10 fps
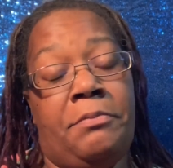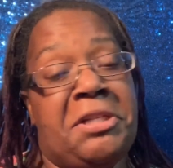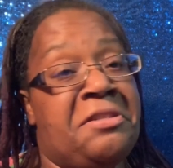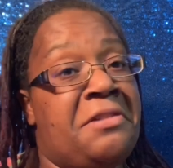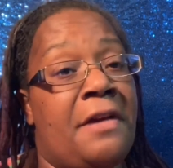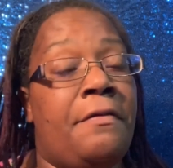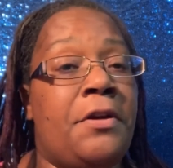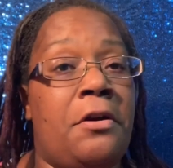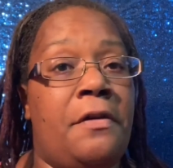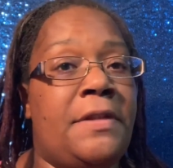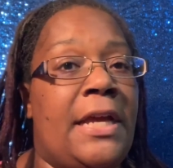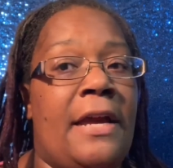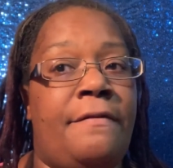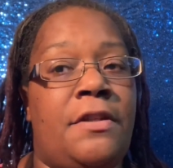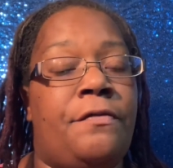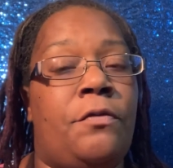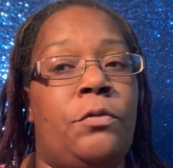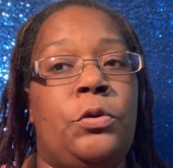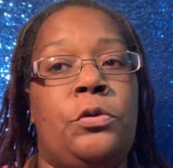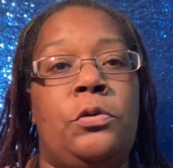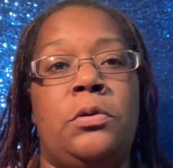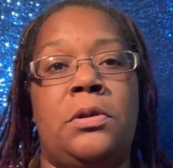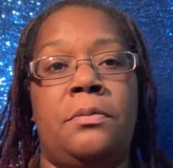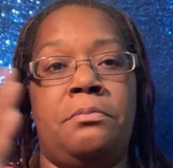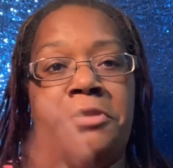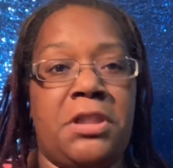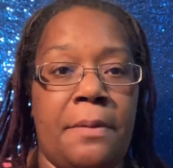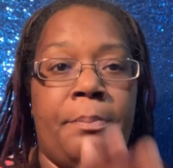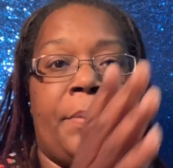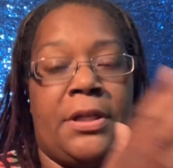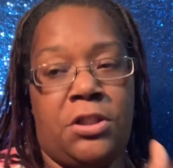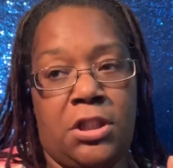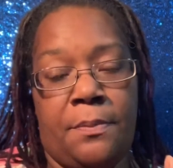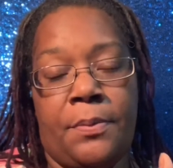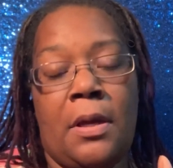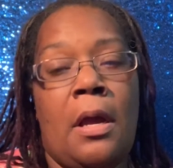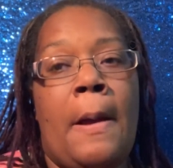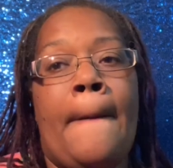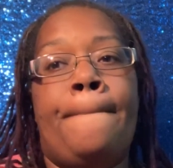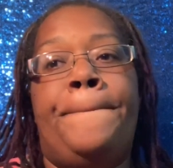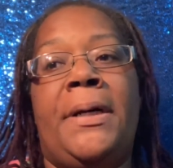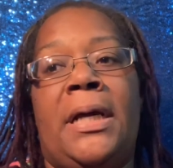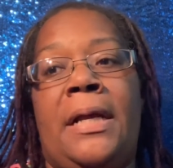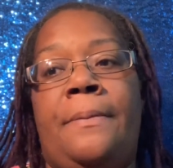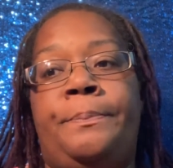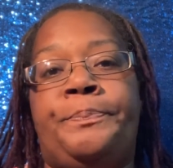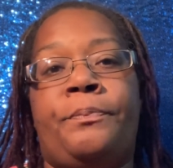because you never know if they have different rules ship by ship. But